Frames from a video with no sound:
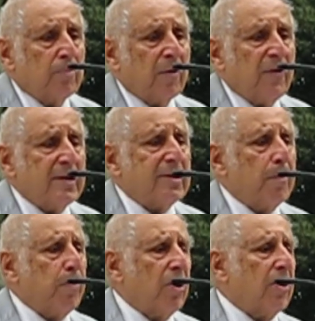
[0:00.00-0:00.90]
Professor
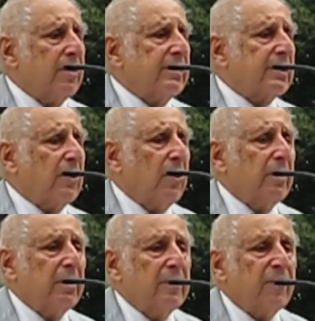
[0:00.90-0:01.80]
Burroughs
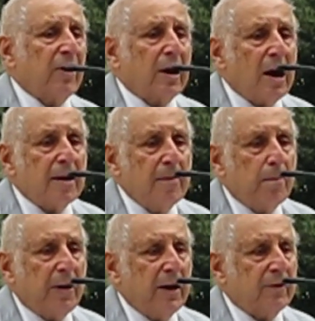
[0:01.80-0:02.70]
called it Forgotten
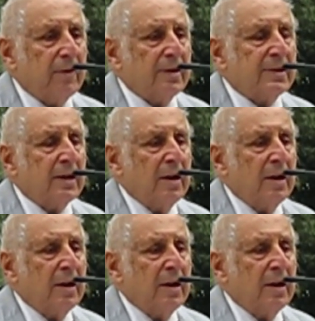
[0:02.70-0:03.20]
Patriots.